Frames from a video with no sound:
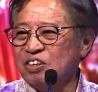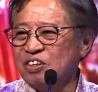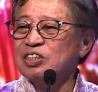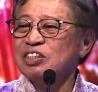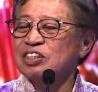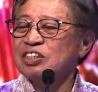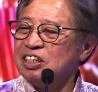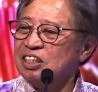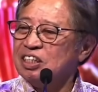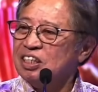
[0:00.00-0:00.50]
We
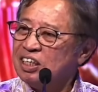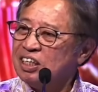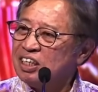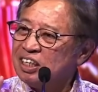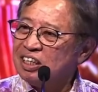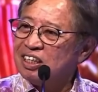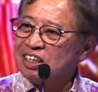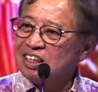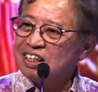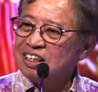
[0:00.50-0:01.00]
see
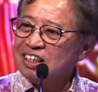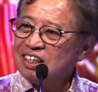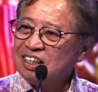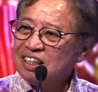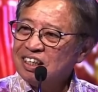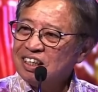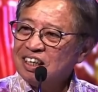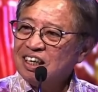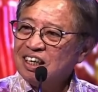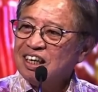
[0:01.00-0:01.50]
her
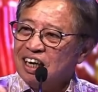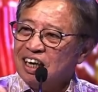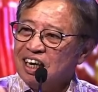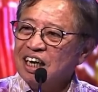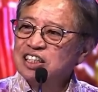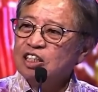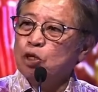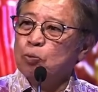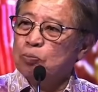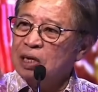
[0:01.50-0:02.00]

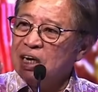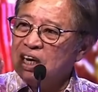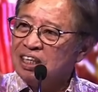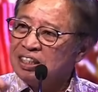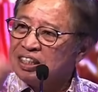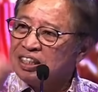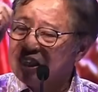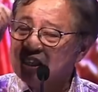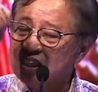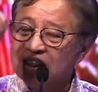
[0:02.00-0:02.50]
as a
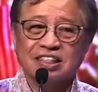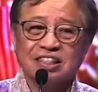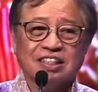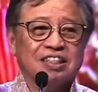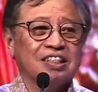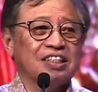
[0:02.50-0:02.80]
Malaysian